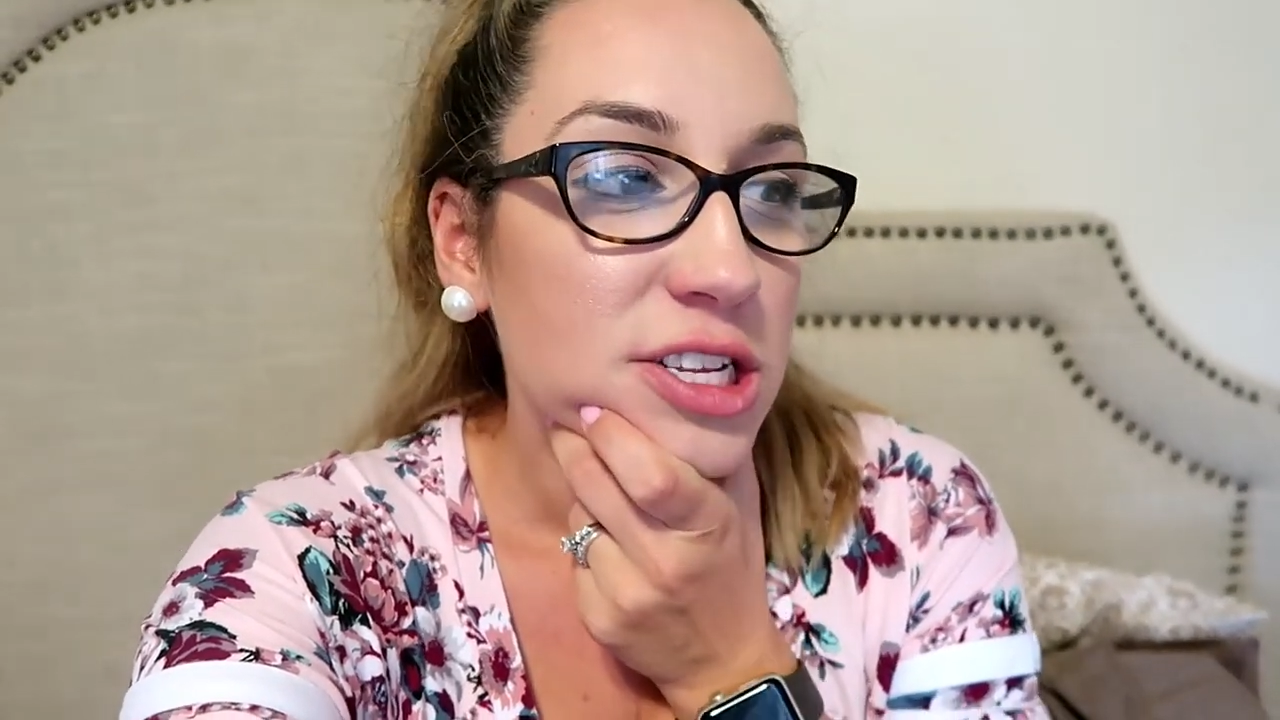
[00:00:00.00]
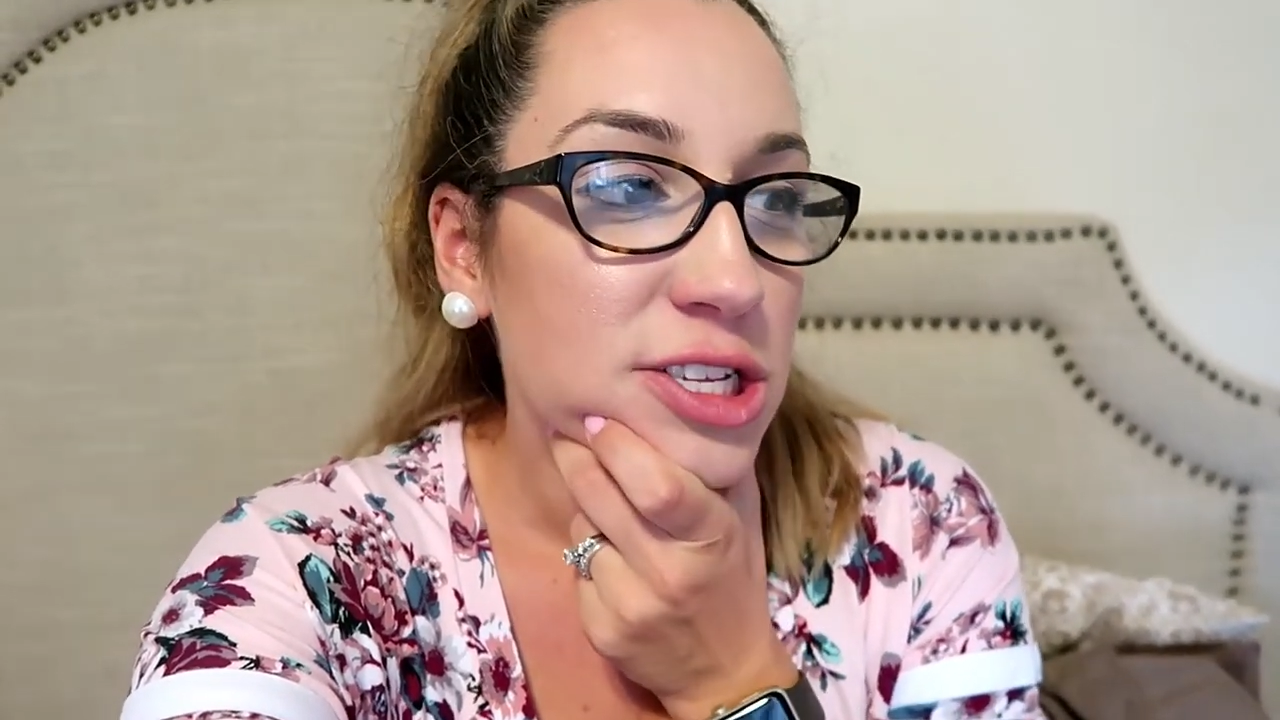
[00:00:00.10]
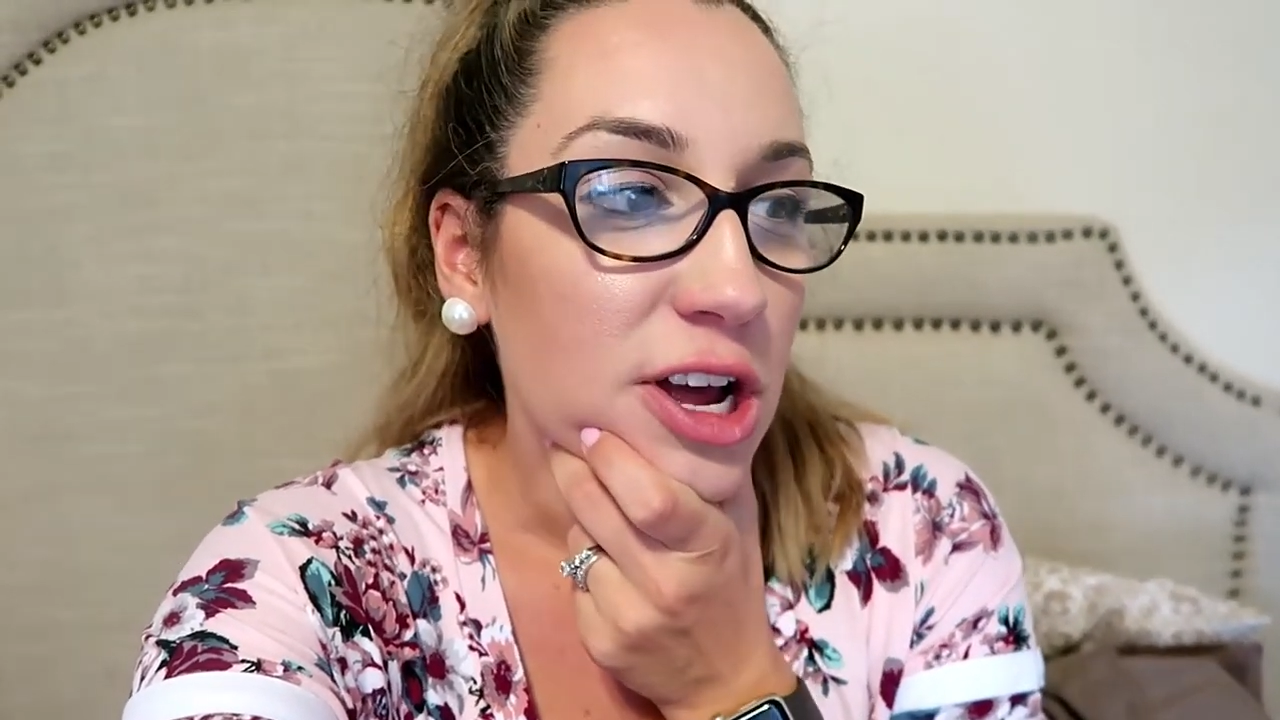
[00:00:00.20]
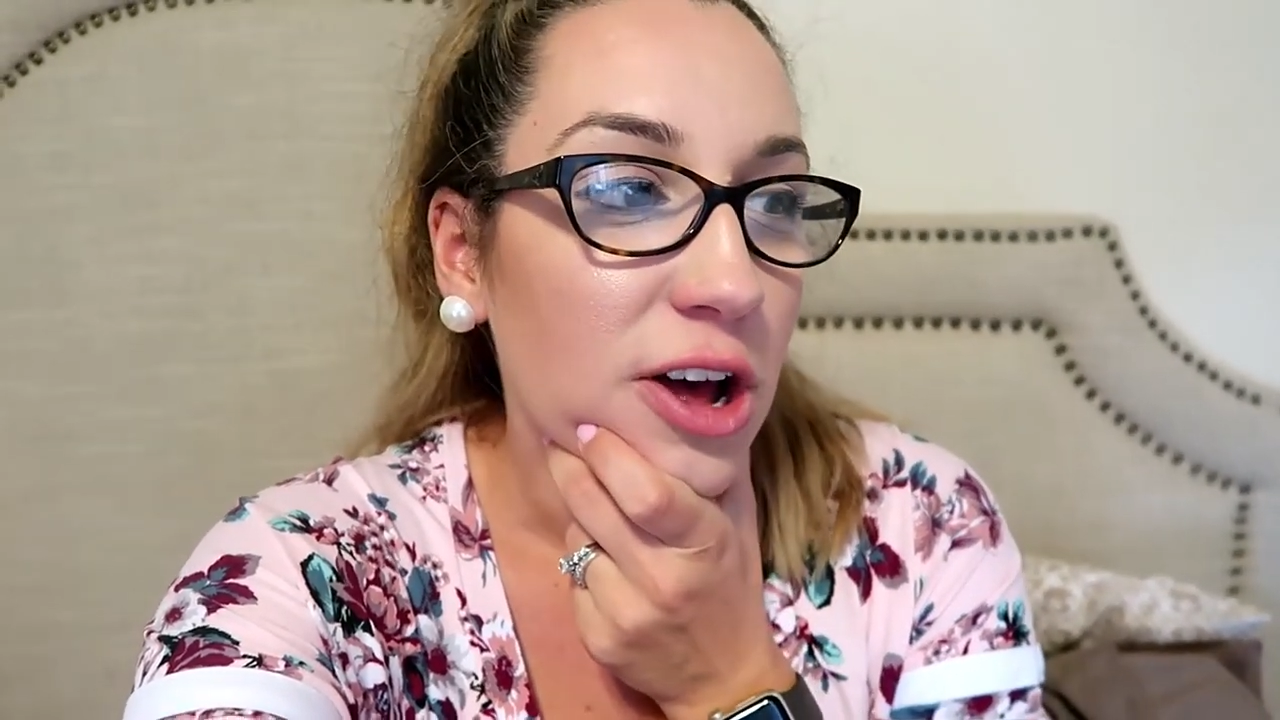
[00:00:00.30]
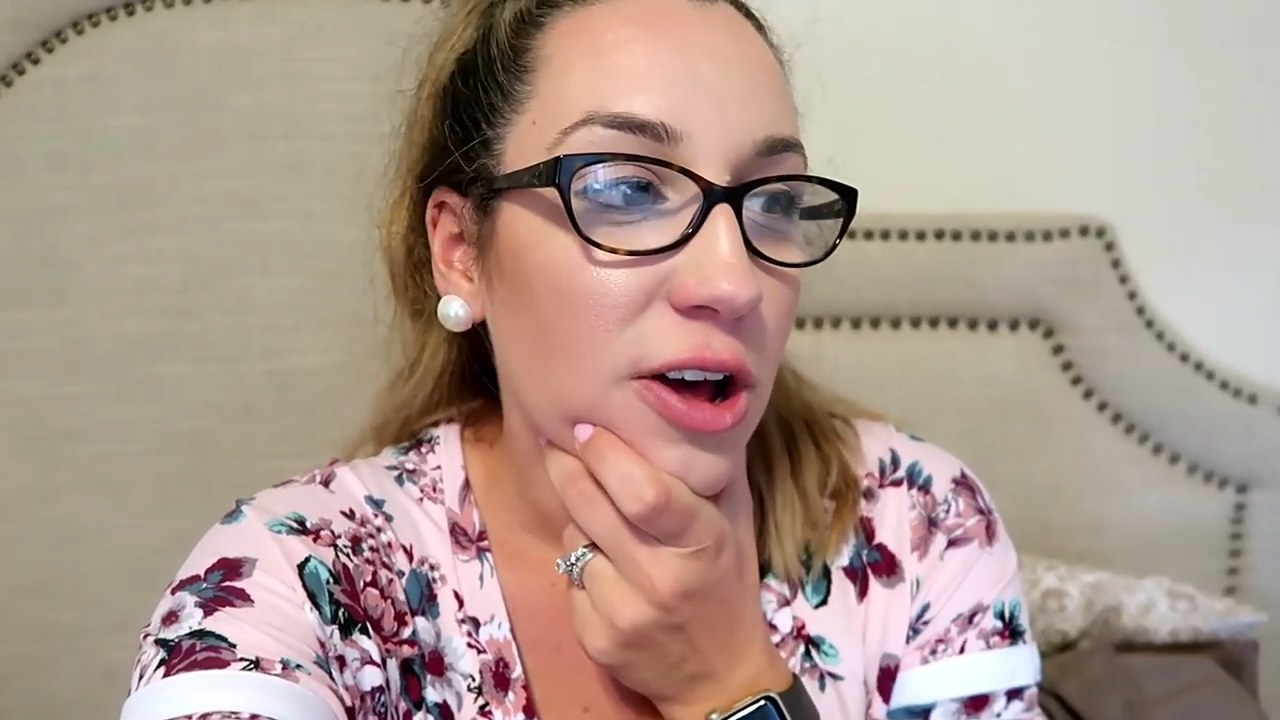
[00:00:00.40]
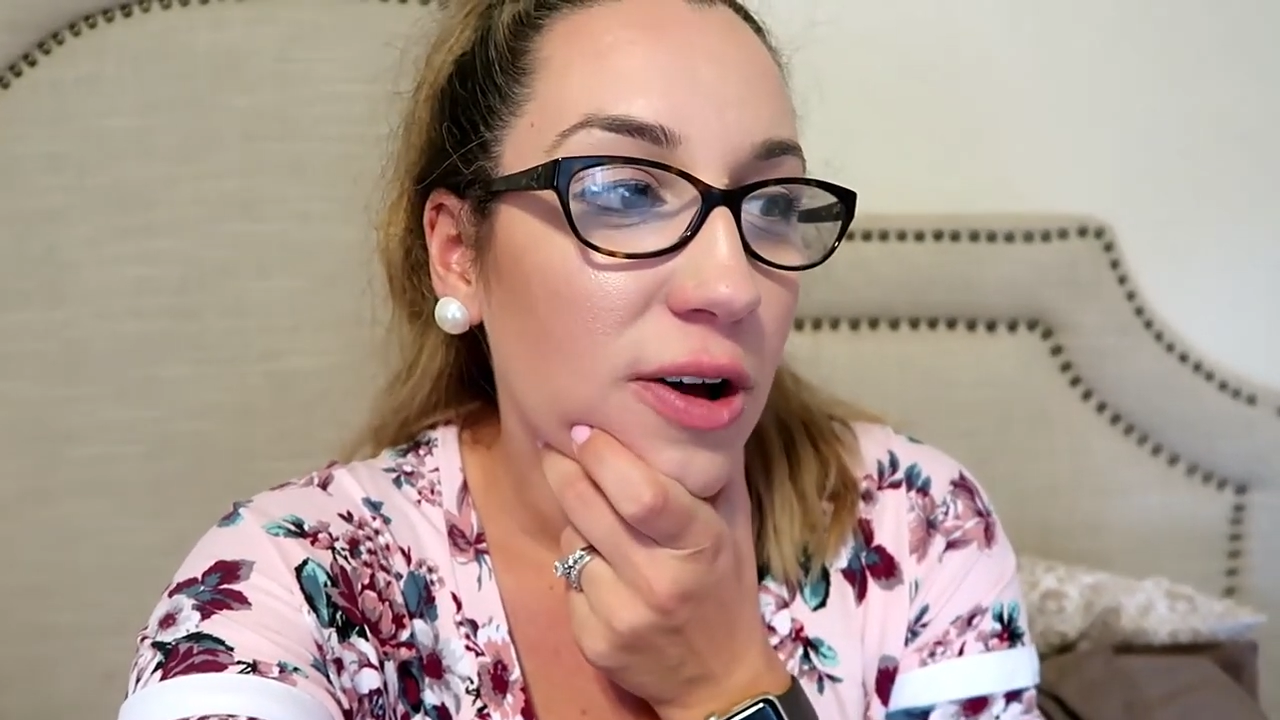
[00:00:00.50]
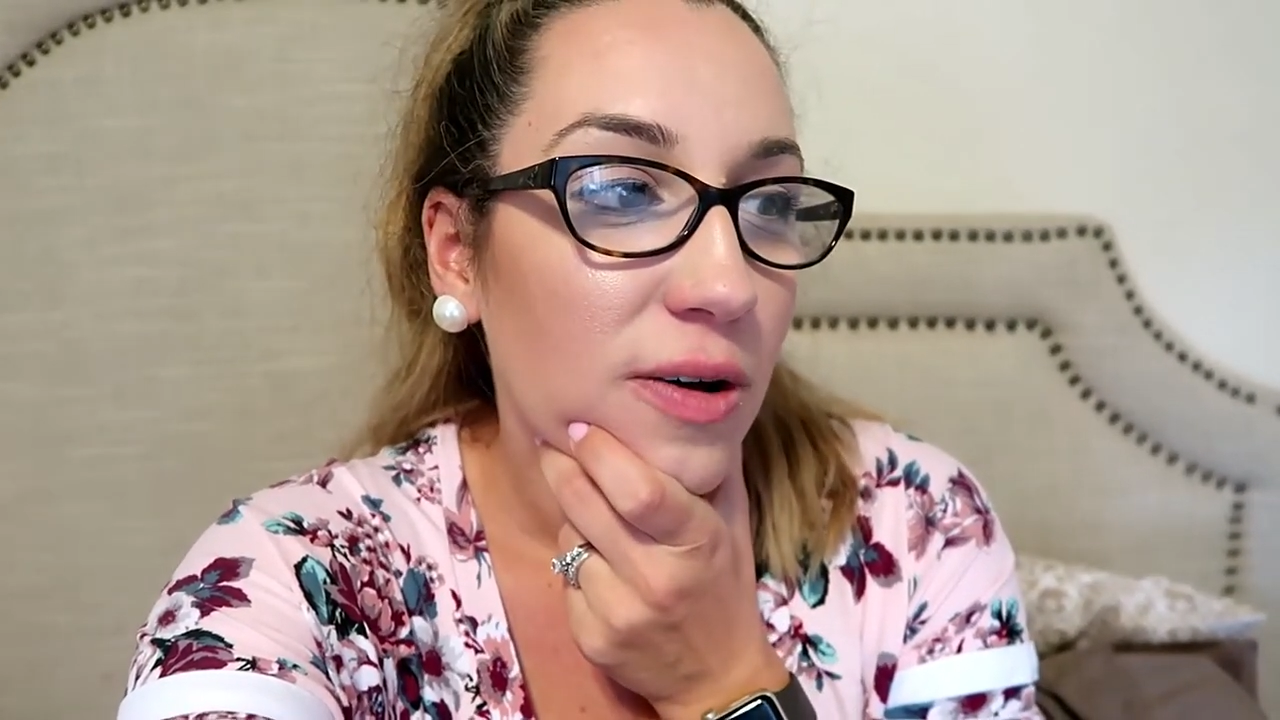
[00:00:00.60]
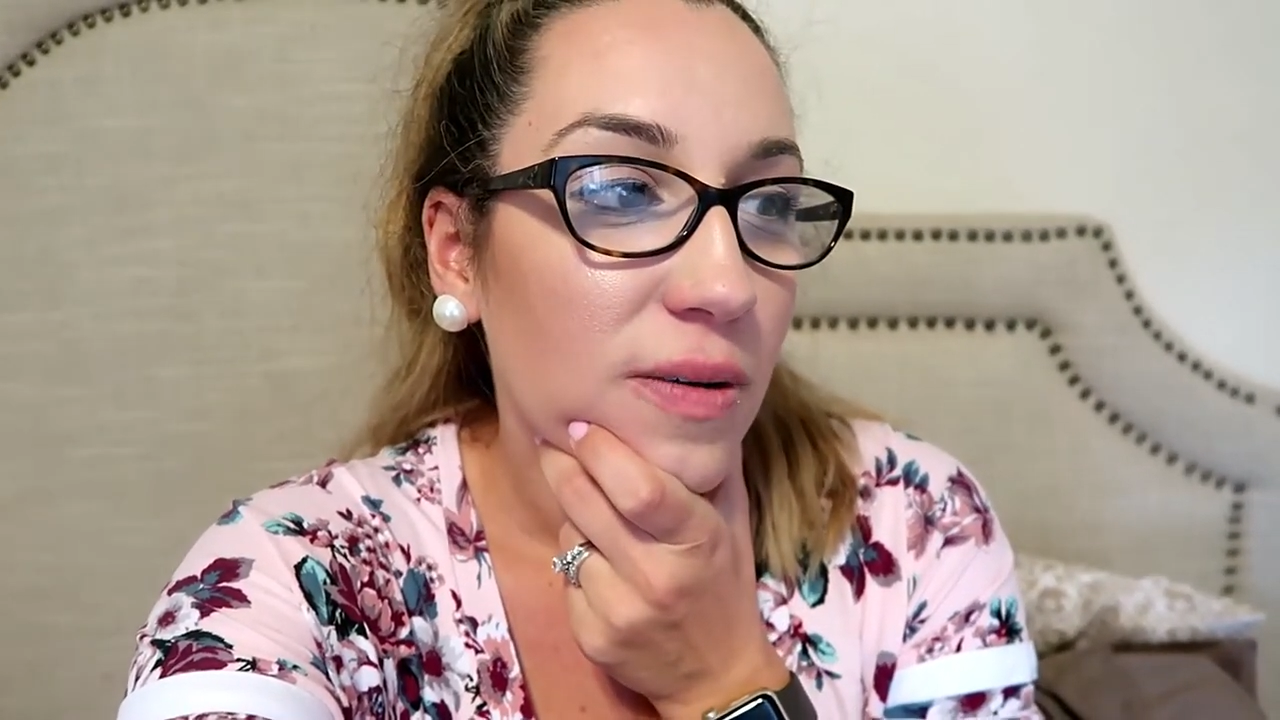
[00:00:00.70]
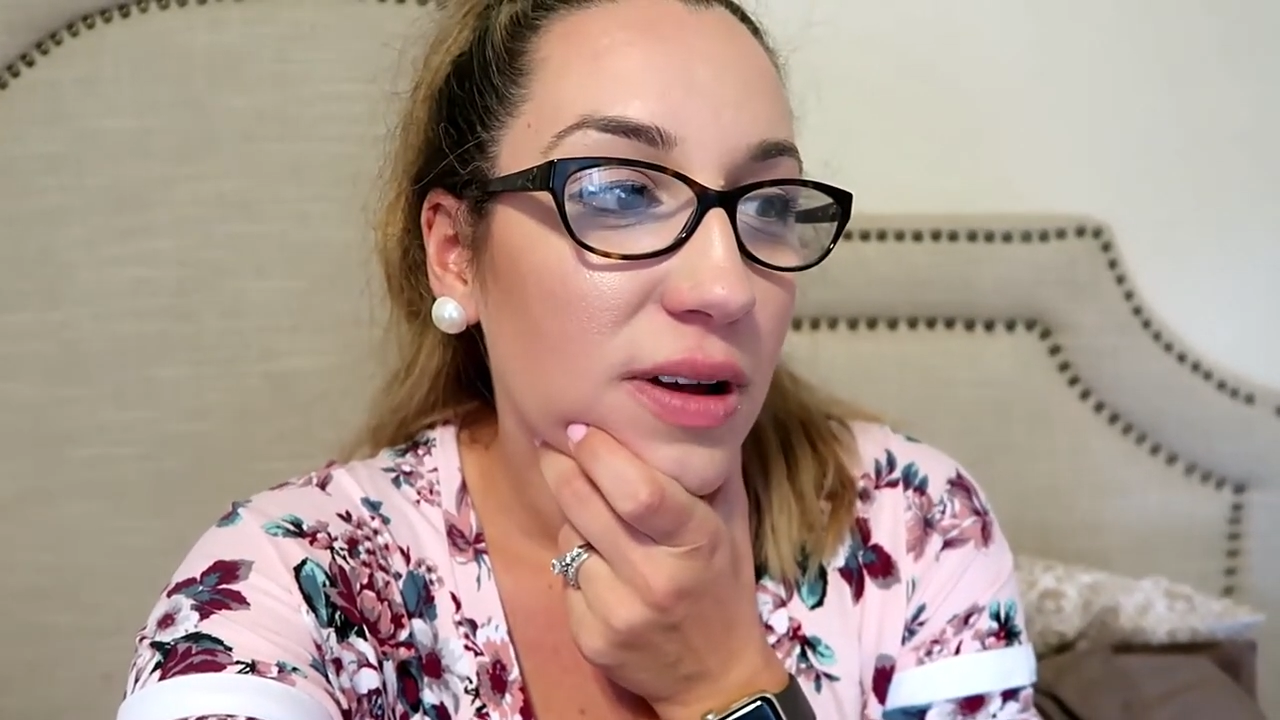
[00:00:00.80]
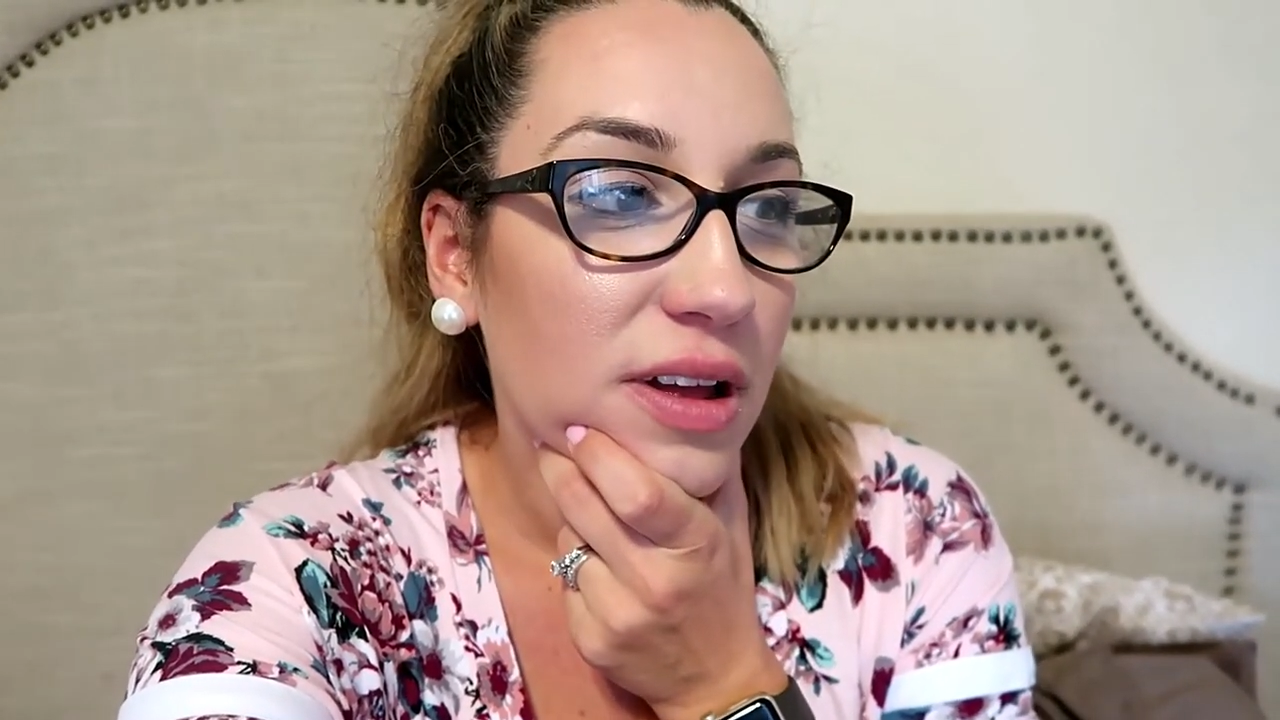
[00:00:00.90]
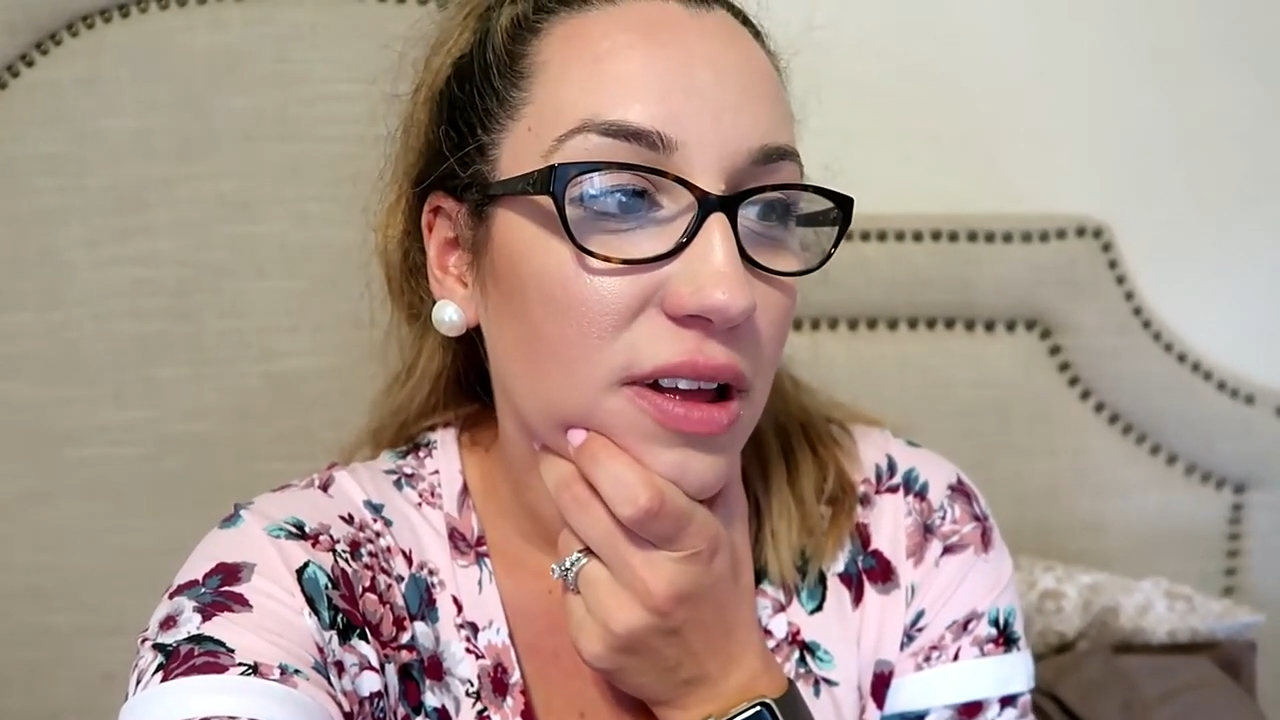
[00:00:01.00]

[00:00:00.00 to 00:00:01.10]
So